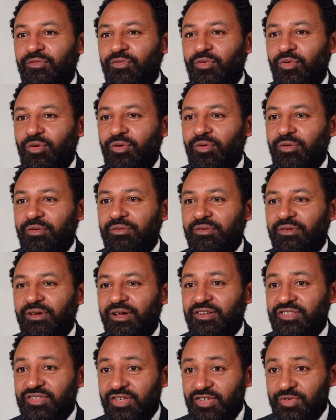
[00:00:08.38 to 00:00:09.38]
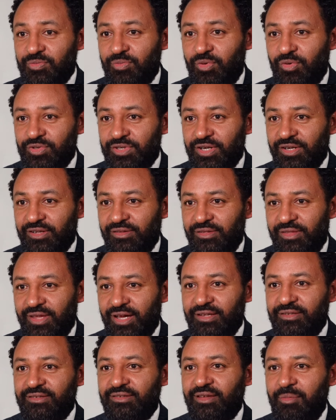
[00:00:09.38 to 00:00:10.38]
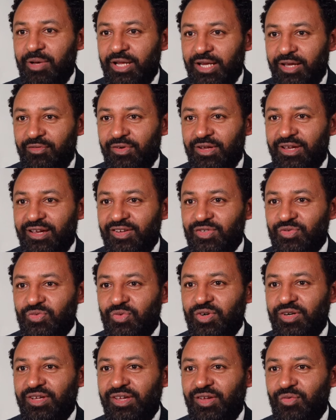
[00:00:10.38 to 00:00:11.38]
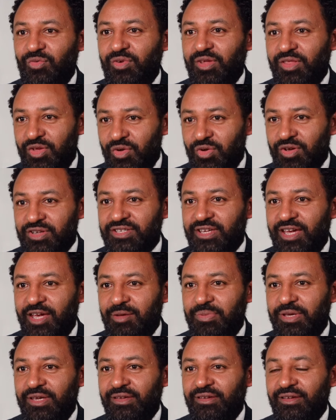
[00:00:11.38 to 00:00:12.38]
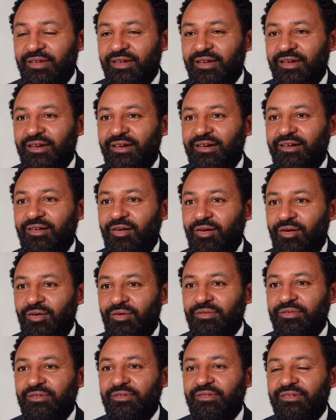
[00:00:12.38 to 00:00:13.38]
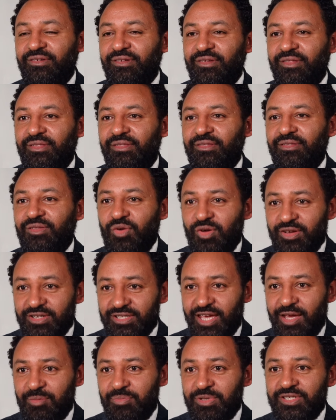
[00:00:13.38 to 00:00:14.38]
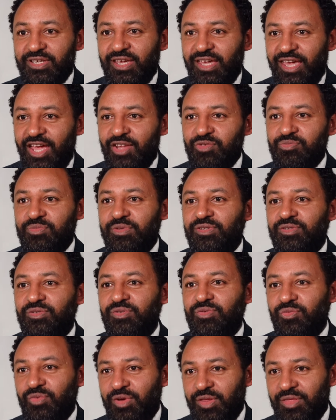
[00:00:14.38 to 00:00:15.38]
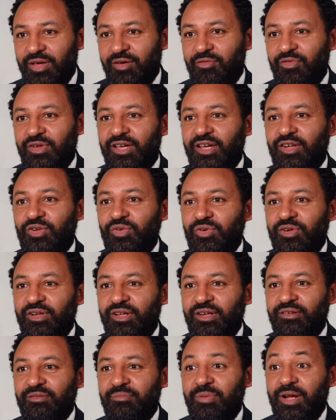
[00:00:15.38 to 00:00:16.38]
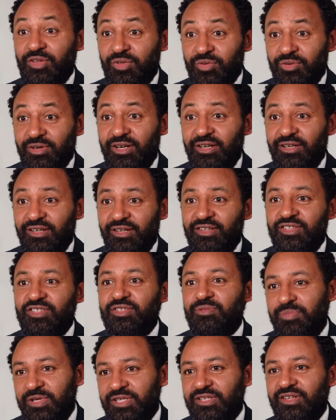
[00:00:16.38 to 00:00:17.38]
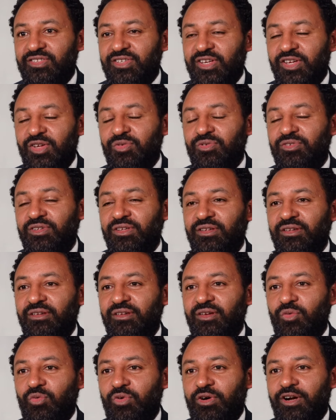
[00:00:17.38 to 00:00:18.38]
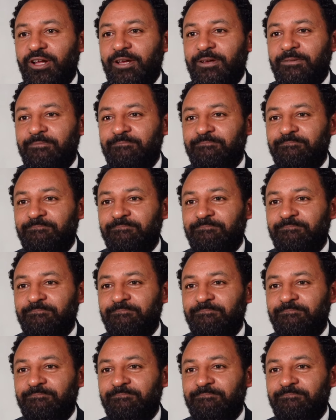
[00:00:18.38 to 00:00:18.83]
for a research project that Amari Africa is working with USIP on USIP's engagement with the African Union, particularly its peace and security work.